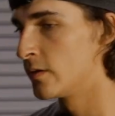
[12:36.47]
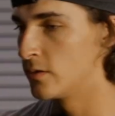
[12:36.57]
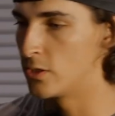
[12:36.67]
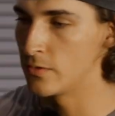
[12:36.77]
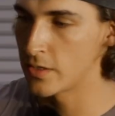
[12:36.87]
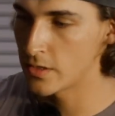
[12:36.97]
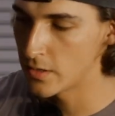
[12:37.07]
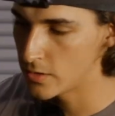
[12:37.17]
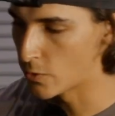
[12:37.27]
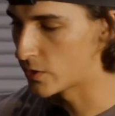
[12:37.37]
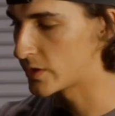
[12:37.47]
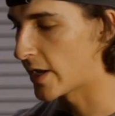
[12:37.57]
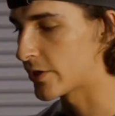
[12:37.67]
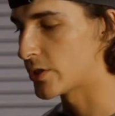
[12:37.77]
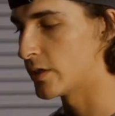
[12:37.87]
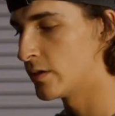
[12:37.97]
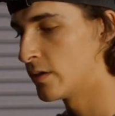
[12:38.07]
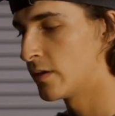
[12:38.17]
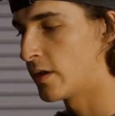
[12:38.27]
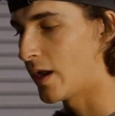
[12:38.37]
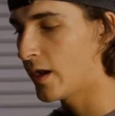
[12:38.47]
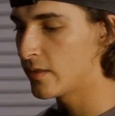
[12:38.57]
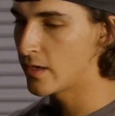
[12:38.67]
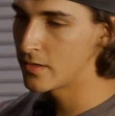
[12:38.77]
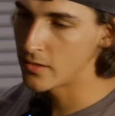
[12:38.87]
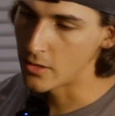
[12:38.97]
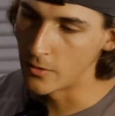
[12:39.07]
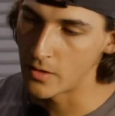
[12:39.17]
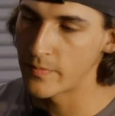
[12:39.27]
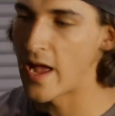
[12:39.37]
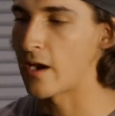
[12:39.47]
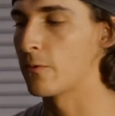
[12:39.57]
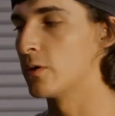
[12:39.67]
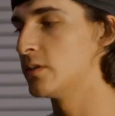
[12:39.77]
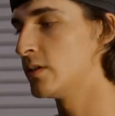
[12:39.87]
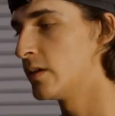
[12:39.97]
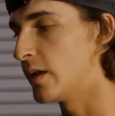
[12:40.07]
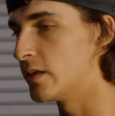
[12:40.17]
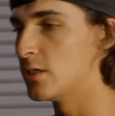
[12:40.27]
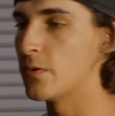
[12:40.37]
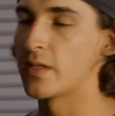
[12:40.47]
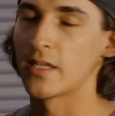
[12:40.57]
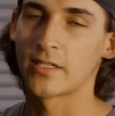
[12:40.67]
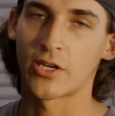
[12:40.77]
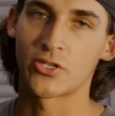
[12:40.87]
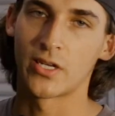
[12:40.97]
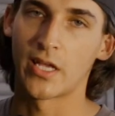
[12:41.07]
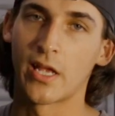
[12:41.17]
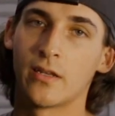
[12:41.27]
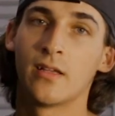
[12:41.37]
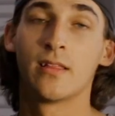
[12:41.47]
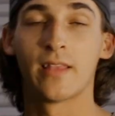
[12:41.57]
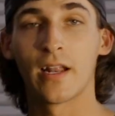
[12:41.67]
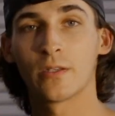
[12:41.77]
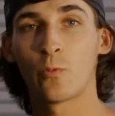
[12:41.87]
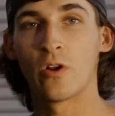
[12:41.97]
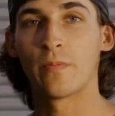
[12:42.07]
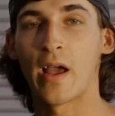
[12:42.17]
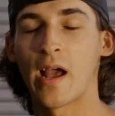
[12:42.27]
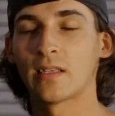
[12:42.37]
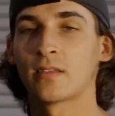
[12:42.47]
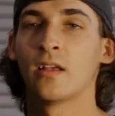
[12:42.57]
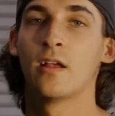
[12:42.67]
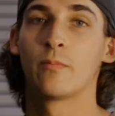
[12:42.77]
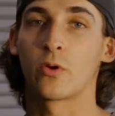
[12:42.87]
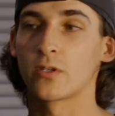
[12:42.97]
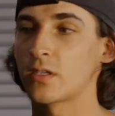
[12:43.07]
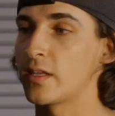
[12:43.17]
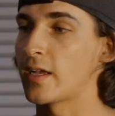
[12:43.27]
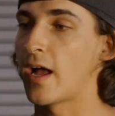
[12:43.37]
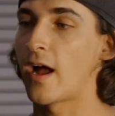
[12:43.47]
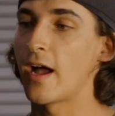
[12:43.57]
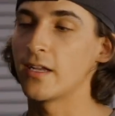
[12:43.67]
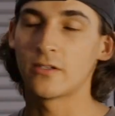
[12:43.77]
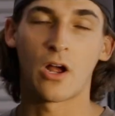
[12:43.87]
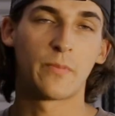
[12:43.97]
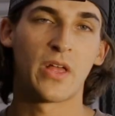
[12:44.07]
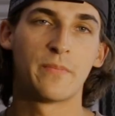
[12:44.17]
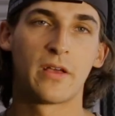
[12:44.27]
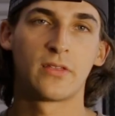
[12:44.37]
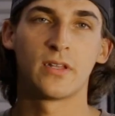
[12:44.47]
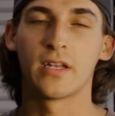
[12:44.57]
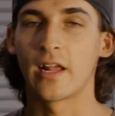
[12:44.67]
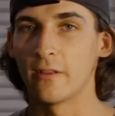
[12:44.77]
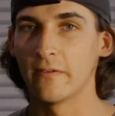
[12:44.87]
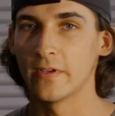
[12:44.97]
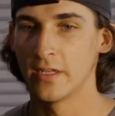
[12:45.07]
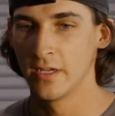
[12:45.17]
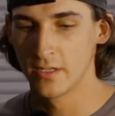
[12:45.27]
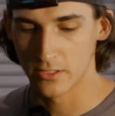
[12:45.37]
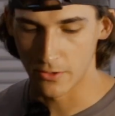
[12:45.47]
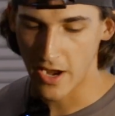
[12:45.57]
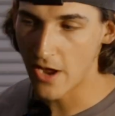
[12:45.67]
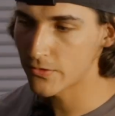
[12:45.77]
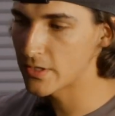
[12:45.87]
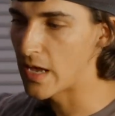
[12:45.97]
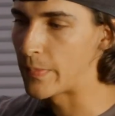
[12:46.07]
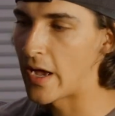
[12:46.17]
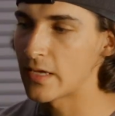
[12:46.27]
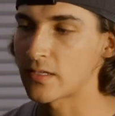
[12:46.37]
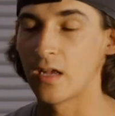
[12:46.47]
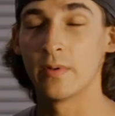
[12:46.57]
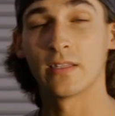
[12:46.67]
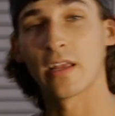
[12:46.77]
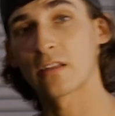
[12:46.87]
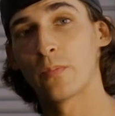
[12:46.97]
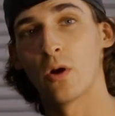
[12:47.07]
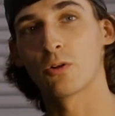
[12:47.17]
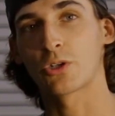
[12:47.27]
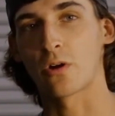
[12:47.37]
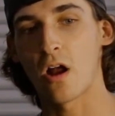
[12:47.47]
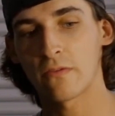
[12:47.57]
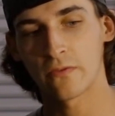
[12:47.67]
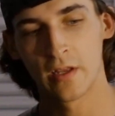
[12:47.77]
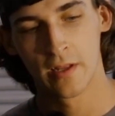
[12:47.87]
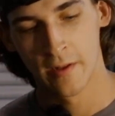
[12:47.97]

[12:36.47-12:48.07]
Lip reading: doing your section, and then going backwards and doing that section again. That is one pass. Personally, I adopt that method and I love it. So after that pass, I'm going to take the polisher off,